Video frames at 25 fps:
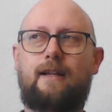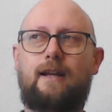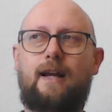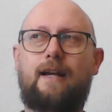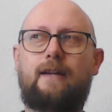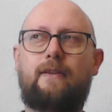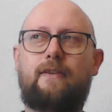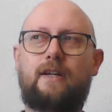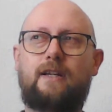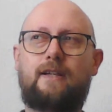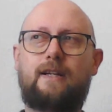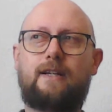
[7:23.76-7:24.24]

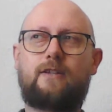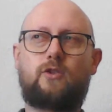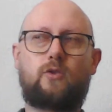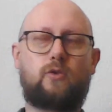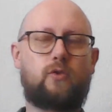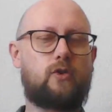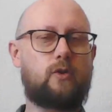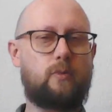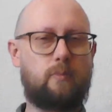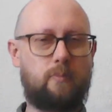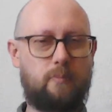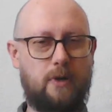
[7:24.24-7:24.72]
I think that's
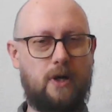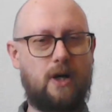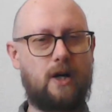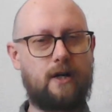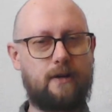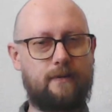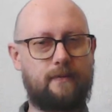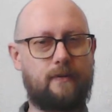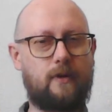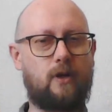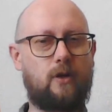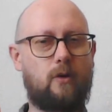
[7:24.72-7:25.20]
also
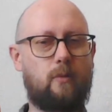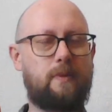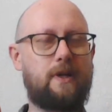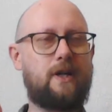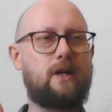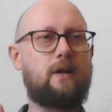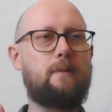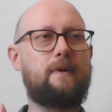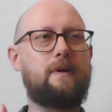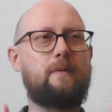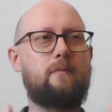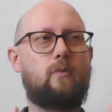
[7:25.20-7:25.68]
part of
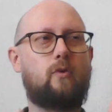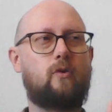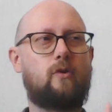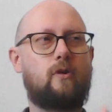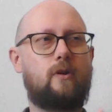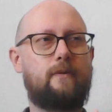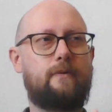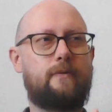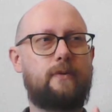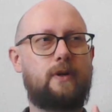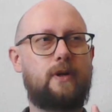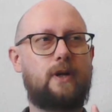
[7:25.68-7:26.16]
becoming
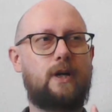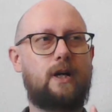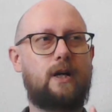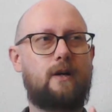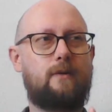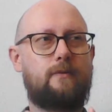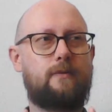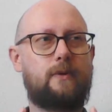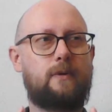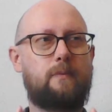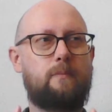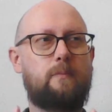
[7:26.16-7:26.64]
more
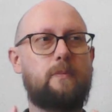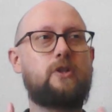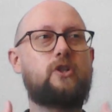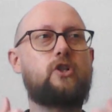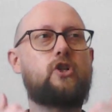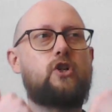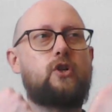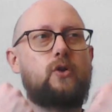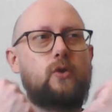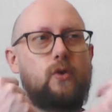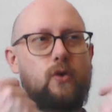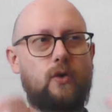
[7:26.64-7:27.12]
of a
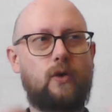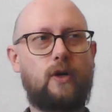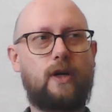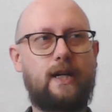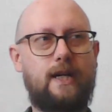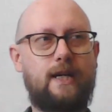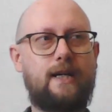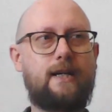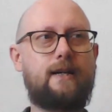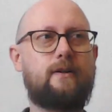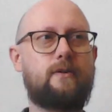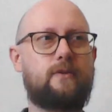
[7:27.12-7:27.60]
mature
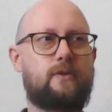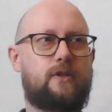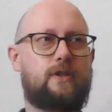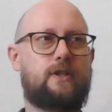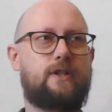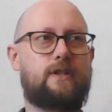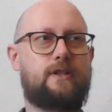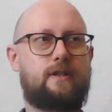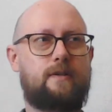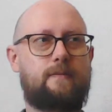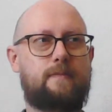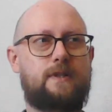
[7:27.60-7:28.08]

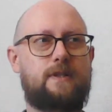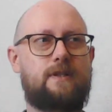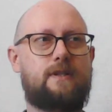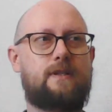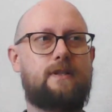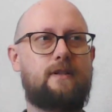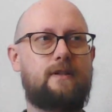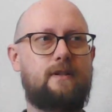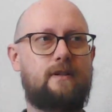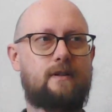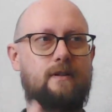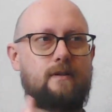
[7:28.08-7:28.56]
ecosystem,
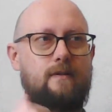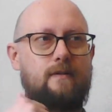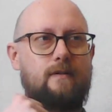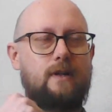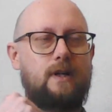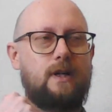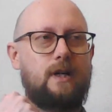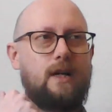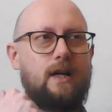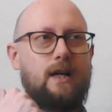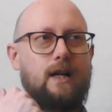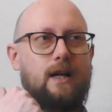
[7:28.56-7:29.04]
is
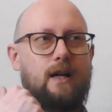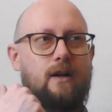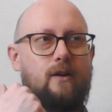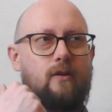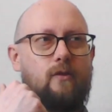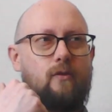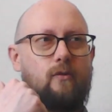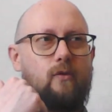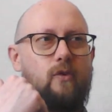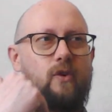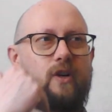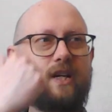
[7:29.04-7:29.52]

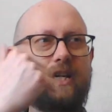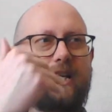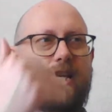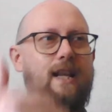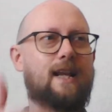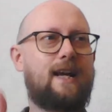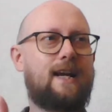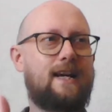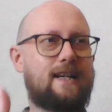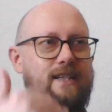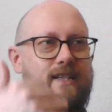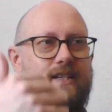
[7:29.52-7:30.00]

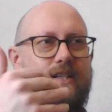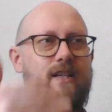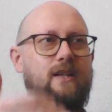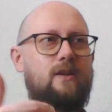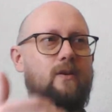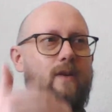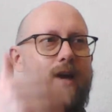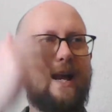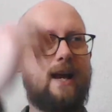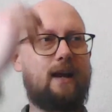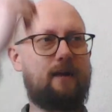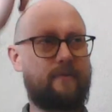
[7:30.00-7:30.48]
realizing
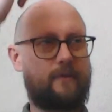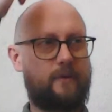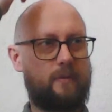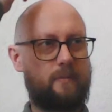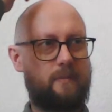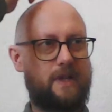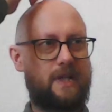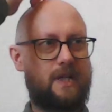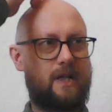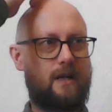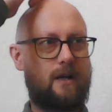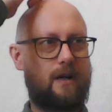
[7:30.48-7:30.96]
you have to
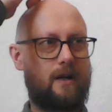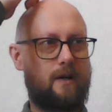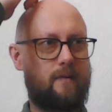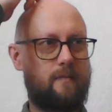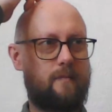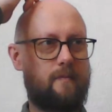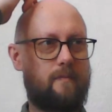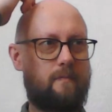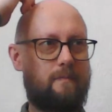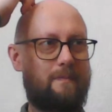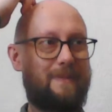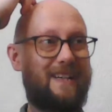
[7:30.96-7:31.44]

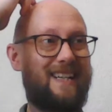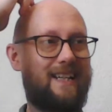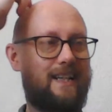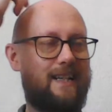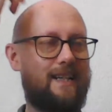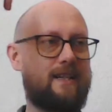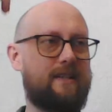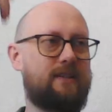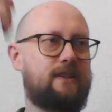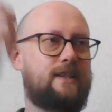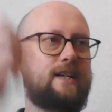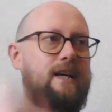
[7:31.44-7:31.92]
become
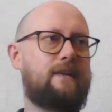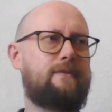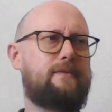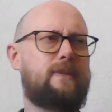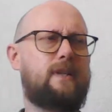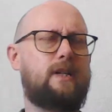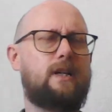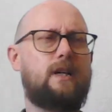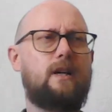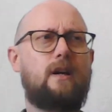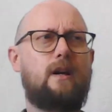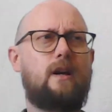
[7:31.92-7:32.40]
media
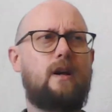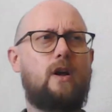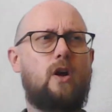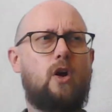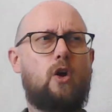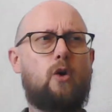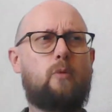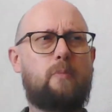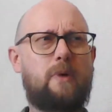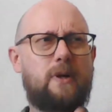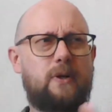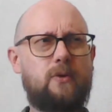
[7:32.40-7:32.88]
savvy.
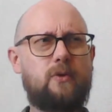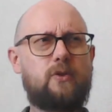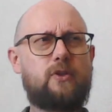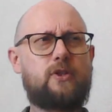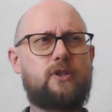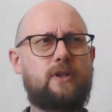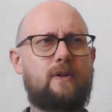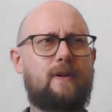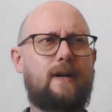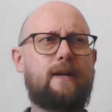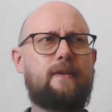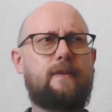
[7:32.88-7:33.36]
But
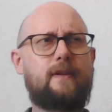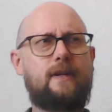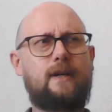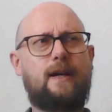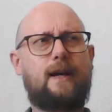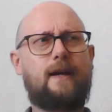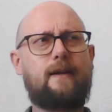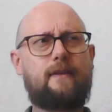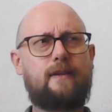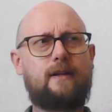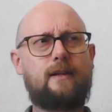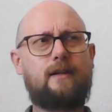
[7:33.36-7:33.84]
also, I think
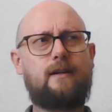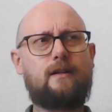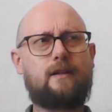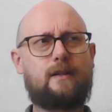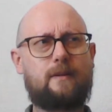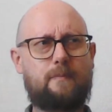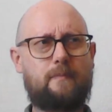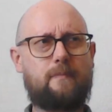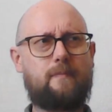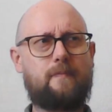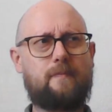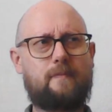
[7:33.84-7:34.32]

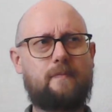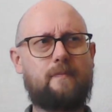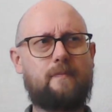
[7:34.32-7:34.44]
the